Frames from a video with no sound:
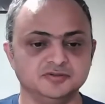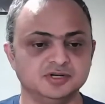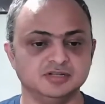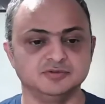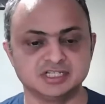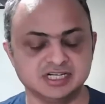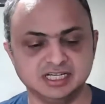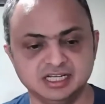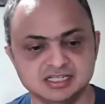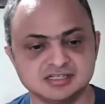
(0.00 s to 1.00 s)
we all want
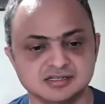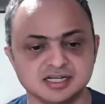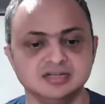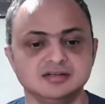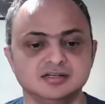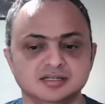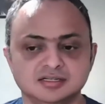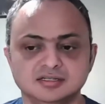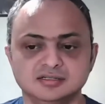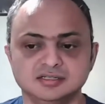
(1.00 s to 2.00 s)
regulation right
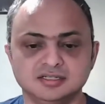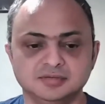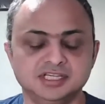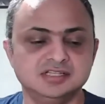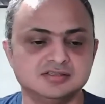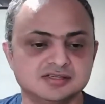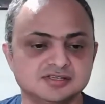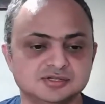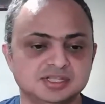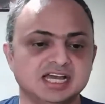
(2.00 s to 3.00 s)
uh, i mean
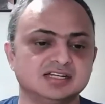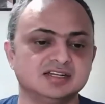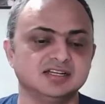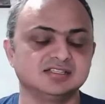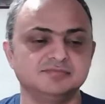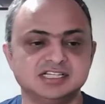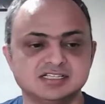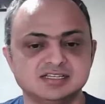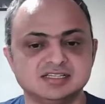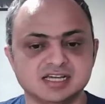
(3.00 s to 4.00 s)
so that creates some
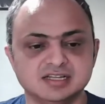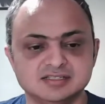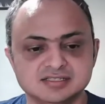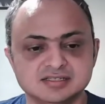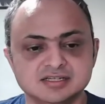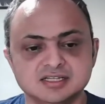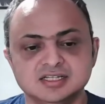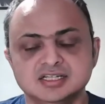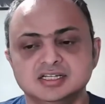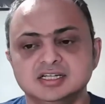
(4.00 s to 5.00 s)
interesting challenges
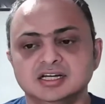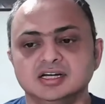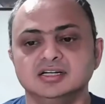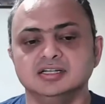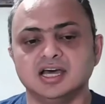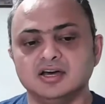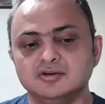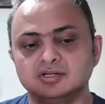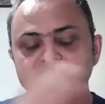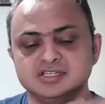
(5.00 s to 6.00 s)
now
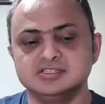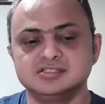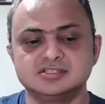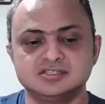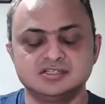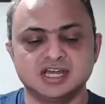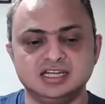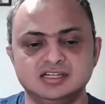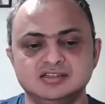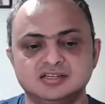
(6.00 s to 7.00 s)
since
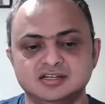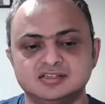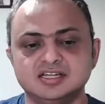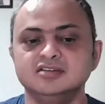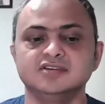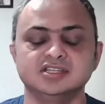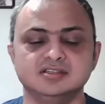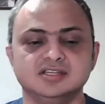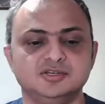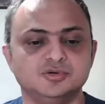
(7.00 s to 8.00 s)
1933 when
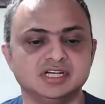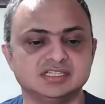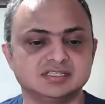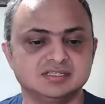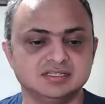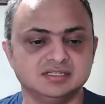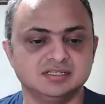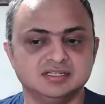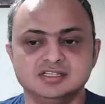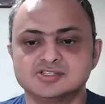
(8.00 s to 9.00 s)
the us
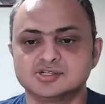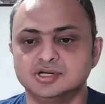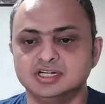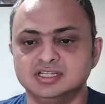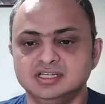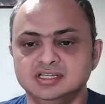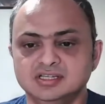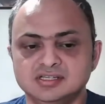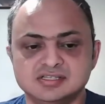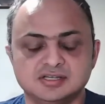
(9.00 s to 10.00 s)
uh, installed the
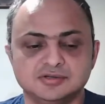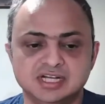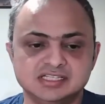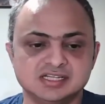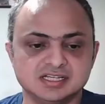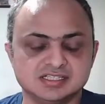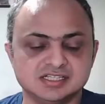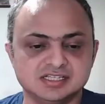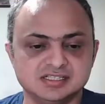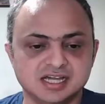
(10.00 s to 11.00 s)
securities and
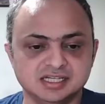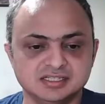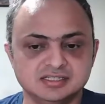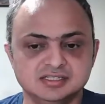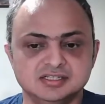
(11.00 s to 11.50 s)
exchange act